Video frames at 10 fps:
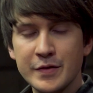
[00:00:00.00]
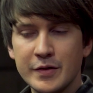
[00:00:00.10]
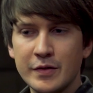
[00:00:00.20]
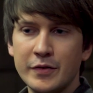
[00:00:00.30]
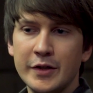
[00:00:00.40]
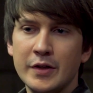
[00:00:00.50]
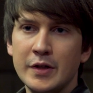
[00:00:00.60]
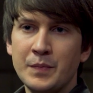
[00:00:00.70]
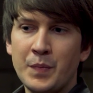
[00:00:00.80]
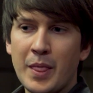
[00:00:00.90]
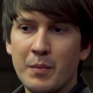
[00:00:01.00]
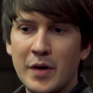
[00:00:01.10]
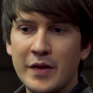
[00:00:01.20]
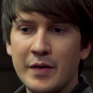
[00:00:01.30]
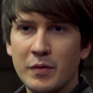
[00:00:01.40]
to a degree,
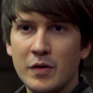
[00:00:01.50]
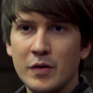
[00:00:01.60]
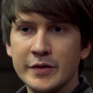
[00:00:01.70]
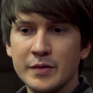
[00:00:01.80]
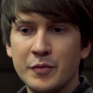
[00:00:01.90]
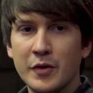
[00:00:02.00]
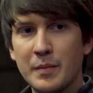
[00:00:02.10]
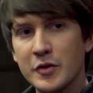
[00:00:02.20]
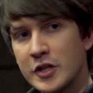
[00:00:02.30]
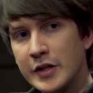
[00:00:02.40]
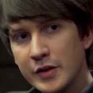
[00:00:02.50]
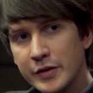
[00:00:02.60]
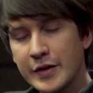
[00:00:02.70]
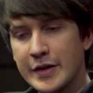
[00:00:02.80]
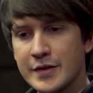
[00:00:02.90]
but they will also put up a
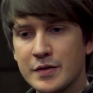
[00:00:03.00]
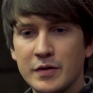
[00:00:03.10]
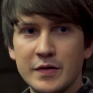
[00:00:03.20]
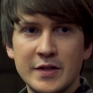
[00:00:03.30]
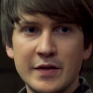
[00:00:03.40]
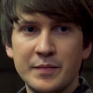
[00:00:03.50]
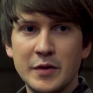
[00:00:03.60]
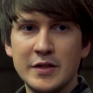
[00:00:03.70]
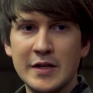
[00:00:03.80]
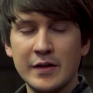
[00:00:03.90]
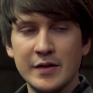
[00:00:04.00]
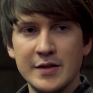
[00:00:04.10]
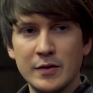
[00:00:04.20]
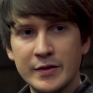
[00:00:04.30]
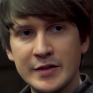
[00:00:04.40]
shield as soon as they've been attacked and
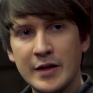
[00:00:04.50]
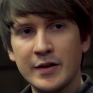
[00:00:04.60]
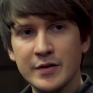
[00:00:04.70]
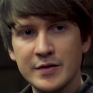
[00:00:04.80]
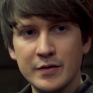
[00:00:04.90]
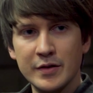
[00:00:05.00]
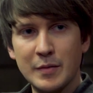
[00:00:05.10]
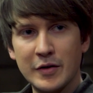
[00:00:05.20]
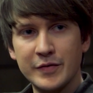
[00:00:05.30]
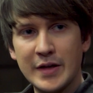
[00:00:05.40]
taking a certain amount of